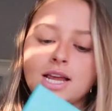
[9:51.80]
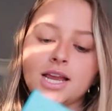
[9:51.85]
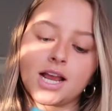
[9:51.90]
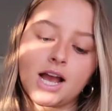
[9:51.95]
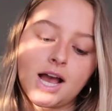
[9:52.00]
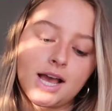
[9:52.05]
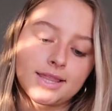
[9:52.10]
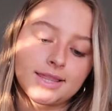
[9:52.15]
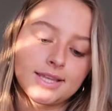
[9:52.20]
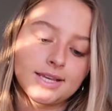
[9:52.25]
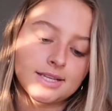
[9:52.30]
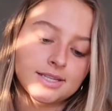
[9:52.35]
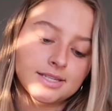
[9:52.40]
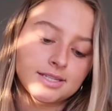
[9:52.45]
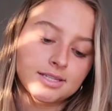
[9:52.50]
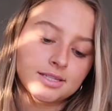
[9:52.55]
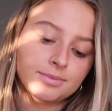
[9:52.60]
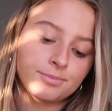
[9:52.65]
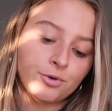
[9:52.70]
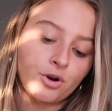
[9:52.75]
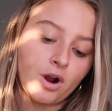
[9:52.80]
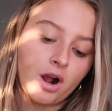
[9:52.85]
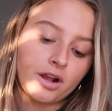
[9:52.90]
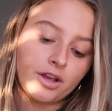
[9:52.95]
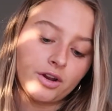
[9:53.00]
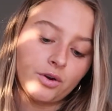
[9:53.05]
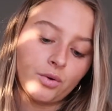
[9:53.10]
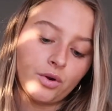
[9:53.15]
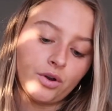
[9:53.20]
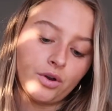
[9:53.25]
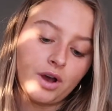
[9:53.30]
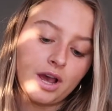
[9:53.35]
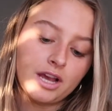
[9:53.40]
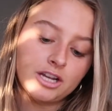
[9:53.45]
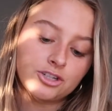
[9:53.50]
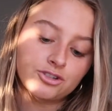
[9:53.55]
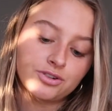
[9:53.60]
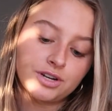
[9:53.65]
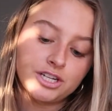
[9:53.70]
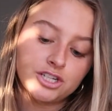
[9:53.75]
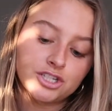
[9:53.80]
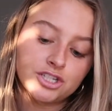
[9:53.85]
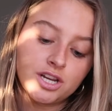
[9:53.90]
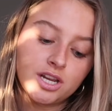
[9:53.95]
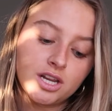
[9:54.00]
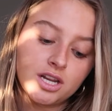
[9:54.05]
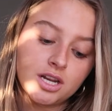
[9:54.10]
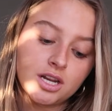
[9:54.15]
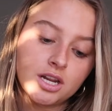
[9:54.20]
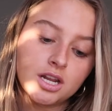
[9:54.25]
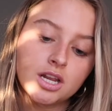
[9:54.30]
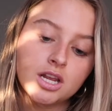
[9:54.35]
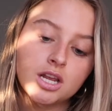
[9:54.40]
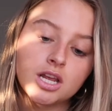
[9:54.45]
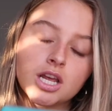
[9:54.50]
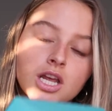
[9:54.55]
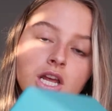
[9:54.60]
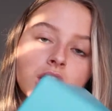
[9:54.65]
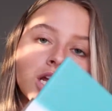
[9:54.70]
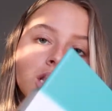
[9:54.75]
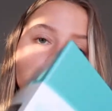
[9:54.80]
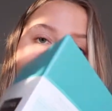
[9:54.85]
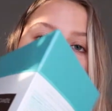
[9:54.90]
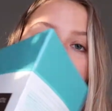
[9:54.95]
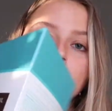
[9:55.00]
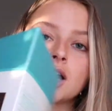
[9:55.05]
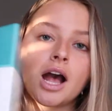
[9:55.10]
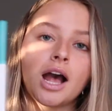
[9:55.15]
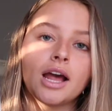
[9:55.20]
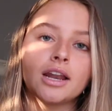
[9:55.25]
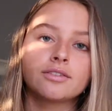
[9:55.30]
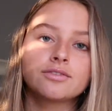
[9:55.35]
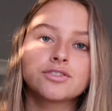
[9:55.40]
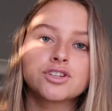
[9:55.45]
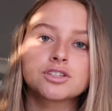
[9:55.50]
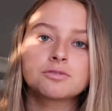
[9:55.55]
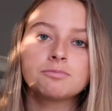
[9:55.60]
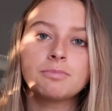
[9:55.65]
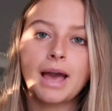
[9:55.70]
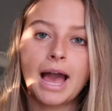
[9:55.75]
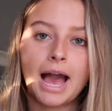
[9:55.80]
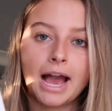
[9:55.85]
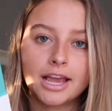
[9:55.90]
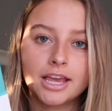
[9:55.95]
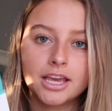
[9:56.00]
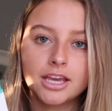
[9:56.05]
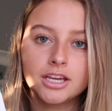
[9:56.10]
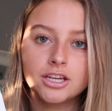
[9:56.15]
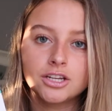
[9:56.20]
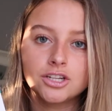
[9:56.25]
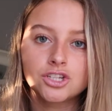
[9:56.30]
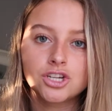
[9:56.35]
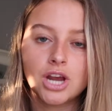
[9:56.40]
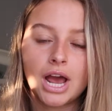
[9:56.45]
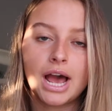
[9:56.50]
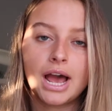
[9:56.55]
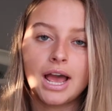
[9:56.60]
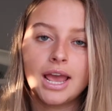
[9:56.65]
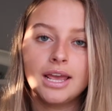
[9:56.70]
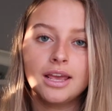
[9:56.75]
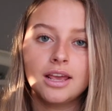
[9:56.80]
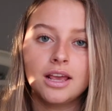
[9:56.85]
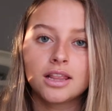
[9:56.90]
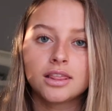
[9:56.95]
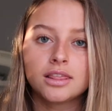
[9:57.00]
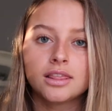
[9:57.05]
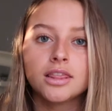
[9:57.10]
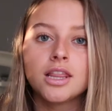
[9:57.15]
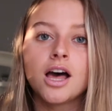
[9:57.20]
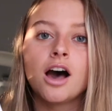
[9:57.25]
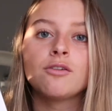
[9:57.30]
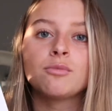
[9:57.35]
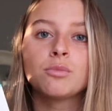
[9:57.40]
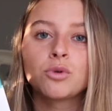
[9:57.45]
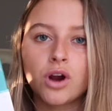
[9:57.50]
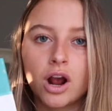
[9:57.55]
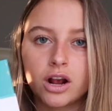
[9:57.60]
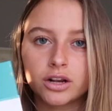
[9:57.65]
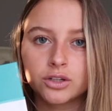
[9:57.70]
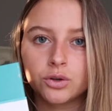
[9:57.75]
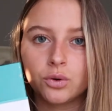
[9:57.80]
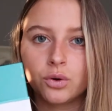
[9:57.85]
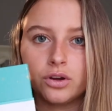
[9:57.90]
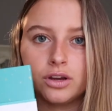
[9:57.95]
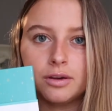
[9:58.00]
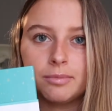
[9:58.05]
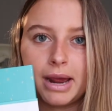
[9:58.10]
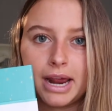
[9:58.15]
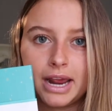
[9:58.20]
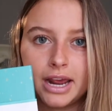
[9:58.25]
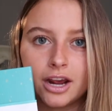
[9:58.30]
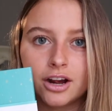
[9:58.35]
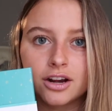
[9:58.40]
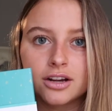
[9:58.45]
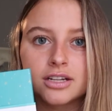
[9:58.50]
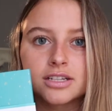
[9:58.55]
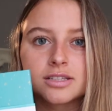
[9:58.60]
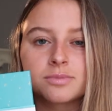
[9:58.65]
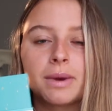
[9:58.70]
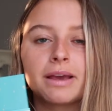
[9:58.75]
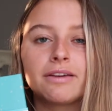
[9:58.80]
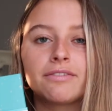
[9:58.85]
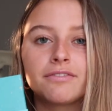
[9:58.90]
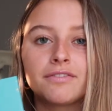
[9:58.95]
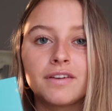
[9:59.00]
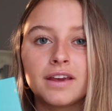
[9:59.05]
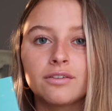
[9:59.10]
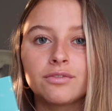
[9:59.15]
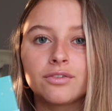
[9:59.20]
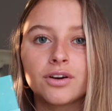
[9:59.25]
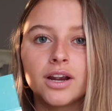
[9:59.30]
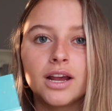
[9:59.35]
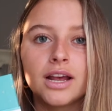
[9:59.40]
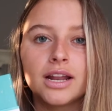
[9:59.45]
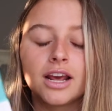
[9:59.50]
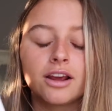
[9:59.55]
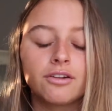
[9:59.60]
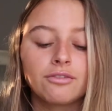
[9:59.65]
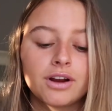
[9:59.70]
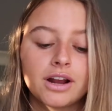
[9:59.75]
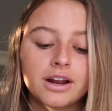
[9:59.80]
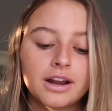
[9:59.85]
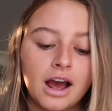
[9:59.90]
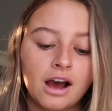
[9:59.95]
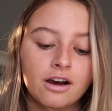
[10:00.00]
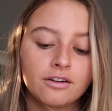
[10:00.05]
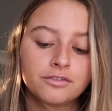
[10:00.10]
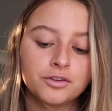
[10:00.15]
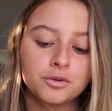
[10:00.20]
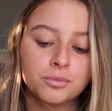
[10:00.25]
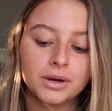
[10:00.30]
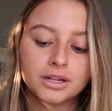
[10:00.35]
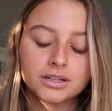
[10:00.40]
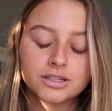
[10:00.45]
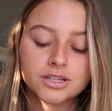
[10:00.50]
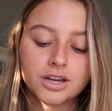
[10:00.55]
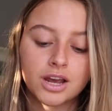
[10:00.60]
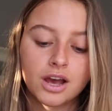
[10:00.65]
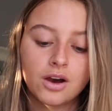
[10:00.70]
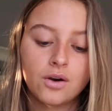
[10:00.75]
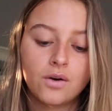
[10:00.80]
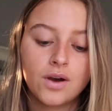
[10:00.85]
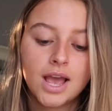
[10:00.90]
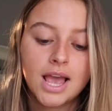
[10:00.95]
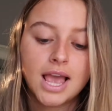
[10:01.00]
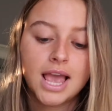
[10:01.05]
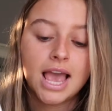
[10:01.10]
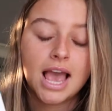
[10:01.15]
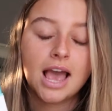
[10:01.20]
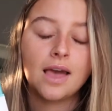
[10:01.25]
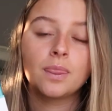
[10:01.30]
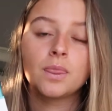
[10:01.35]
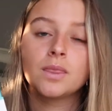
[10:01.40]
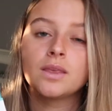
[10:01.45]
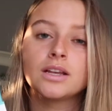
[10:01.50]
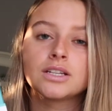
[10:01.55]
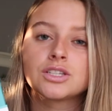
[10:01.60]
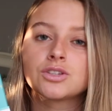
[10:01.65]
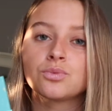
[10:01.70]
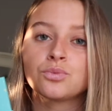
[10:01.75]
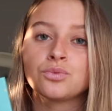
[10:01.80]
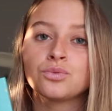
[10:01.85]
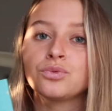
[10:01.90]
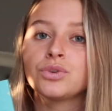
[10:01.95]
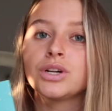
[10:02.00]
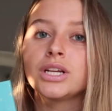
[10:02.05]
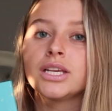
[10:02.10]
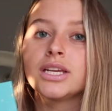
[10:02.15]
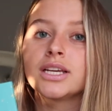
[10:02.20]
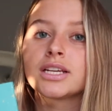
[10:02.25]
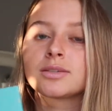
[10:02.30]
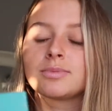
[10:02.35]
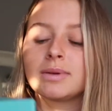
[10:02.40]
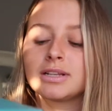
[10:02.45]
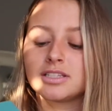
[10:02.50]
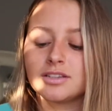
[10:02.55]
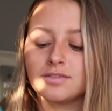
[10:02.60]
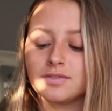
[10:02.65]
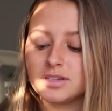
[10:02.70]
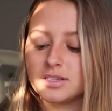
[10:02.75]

I got this Moroccanoil Hydration kind of just package. I love Moroccanoil in my hair. It's my favorite and I ran out a few months ago and it's really expensive.